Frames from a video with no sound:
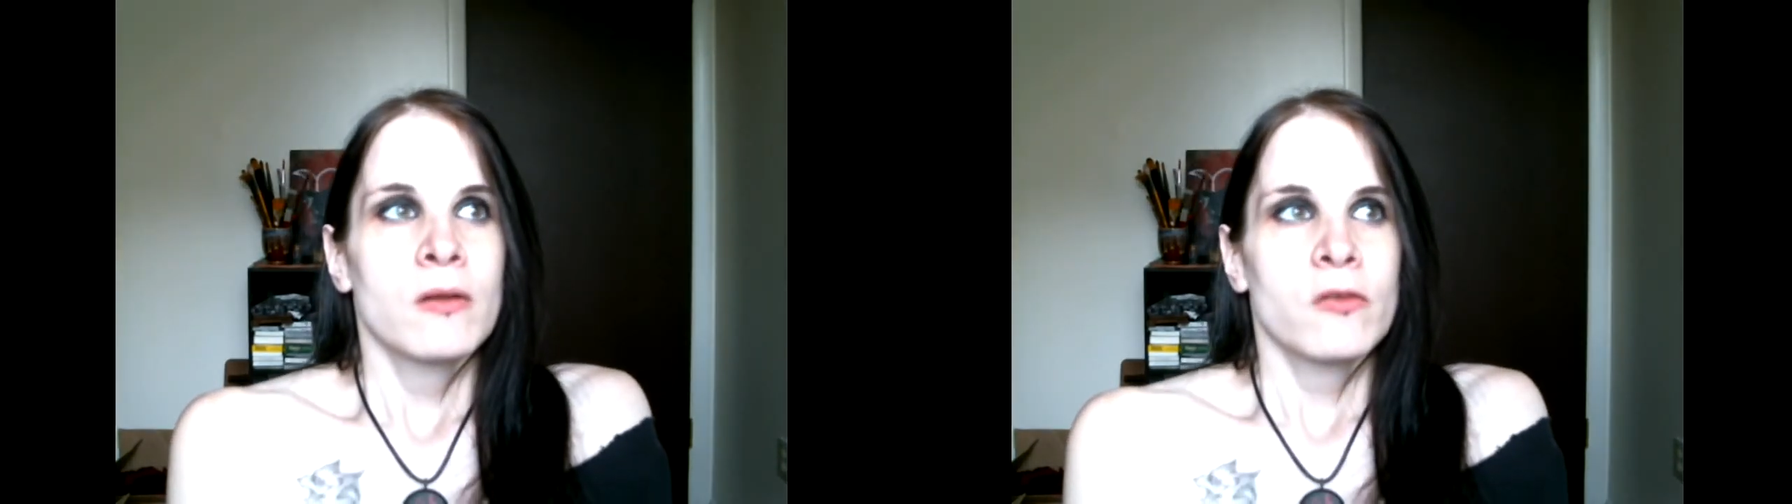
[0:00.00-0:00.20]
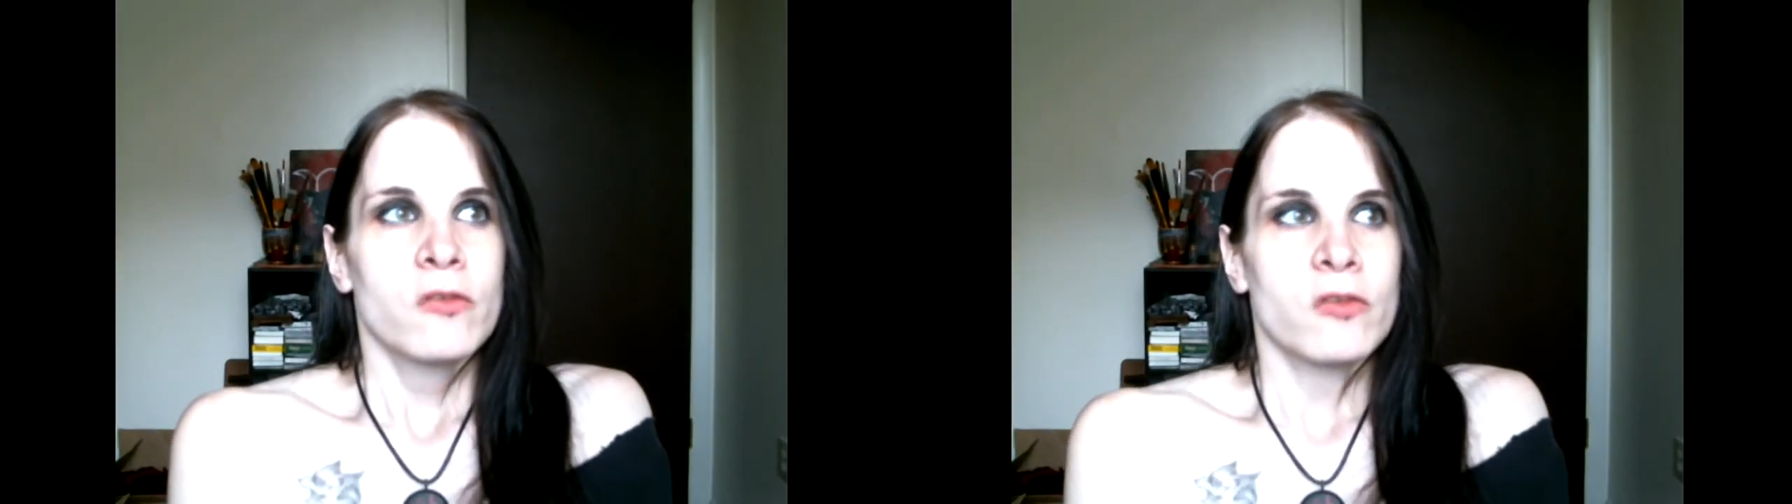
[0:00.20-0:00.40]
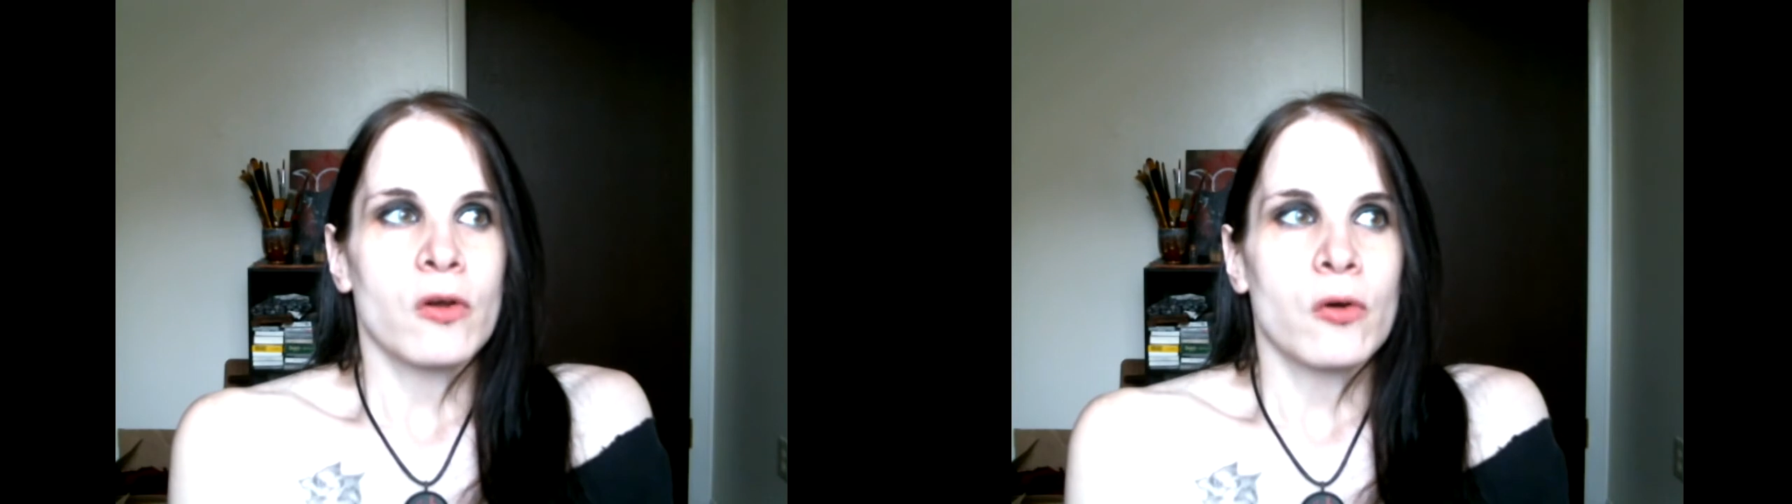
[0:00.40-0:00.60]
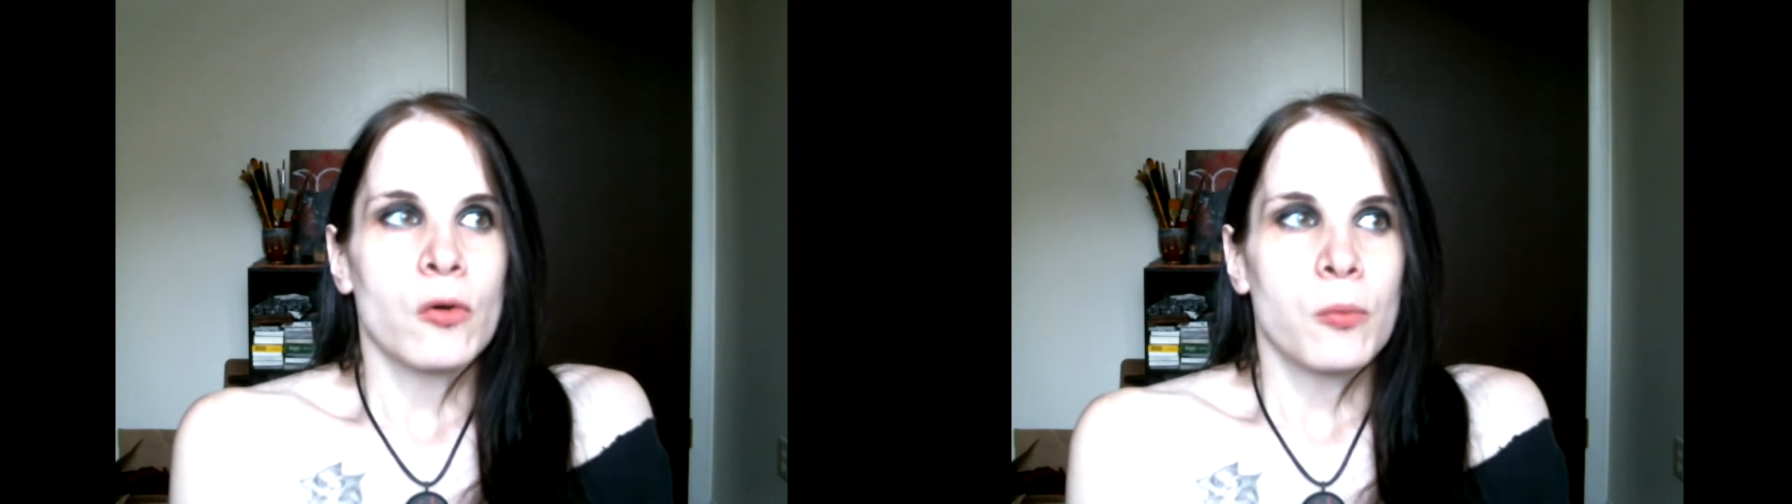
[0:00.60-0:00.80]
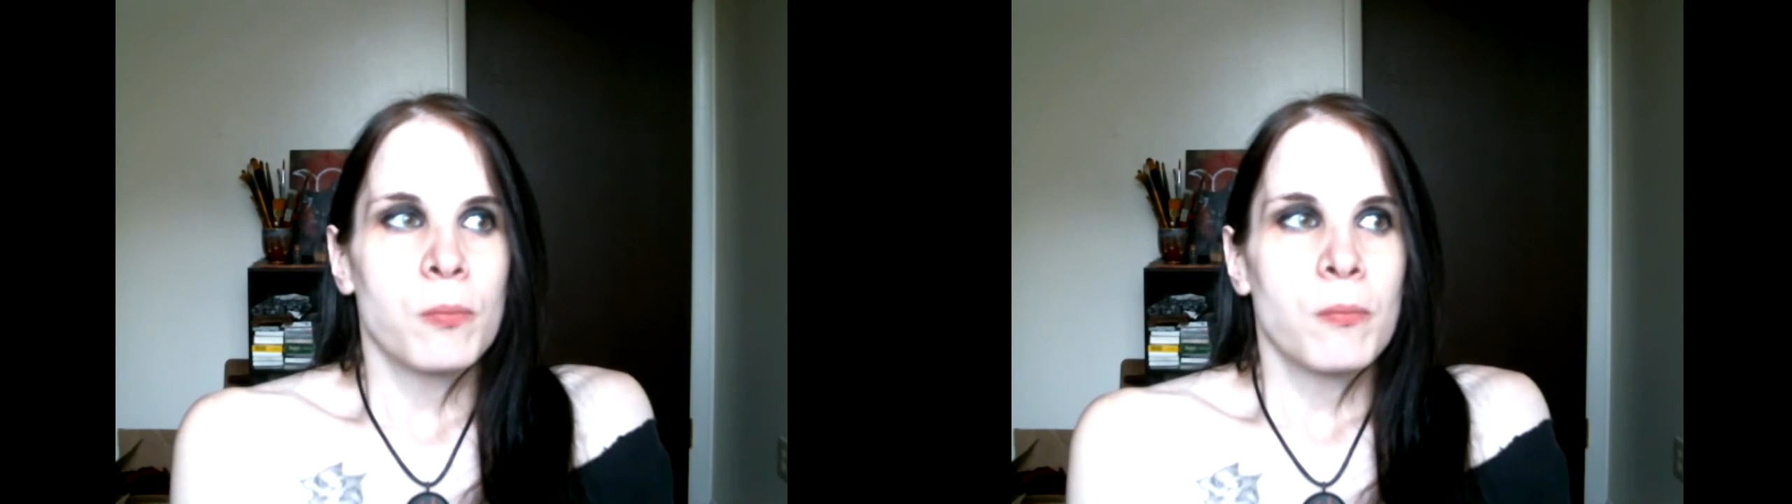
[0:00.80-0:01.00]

So